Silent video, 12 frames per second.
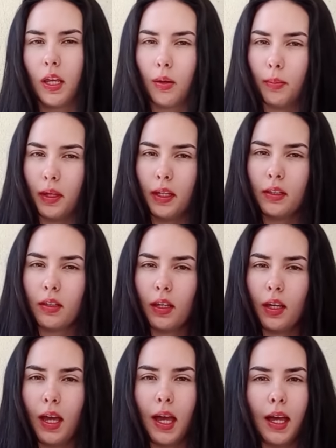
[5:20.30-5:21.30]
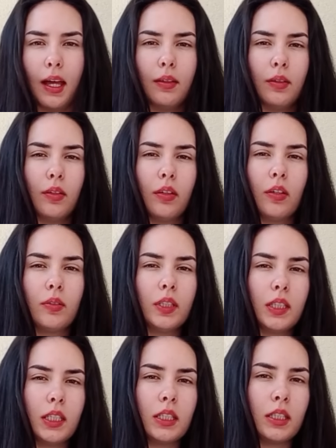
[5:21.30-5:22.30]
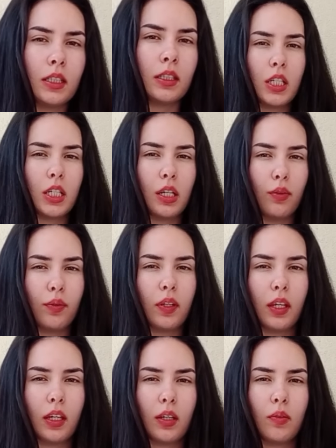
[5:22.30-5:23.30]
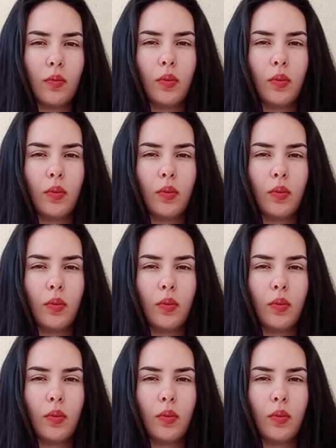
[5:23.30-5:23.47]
a bit, and the constant shifting,